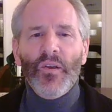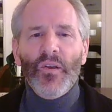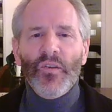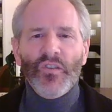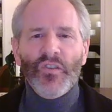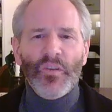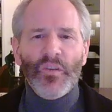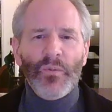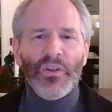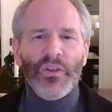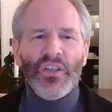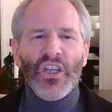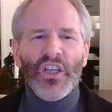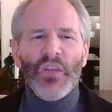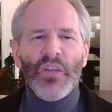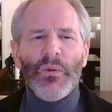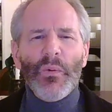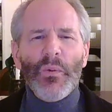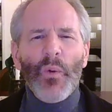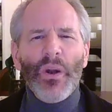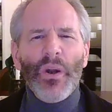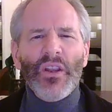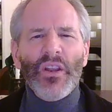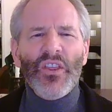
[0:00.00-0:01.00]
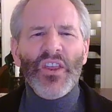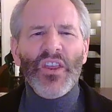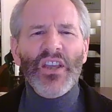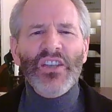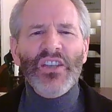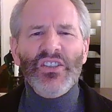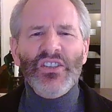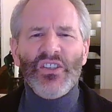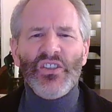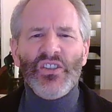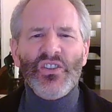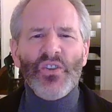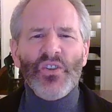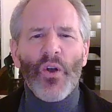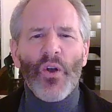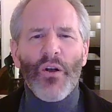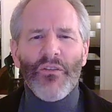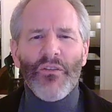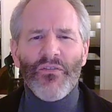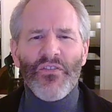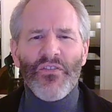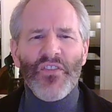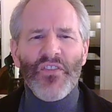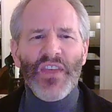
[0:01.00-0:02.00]
So I'm going to tell you that we want things to
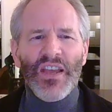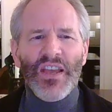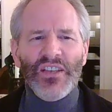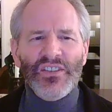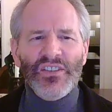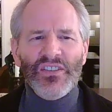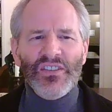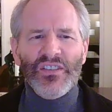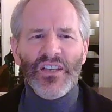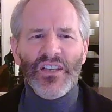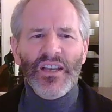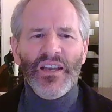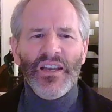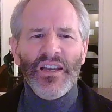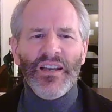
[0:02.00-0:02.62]
solve this.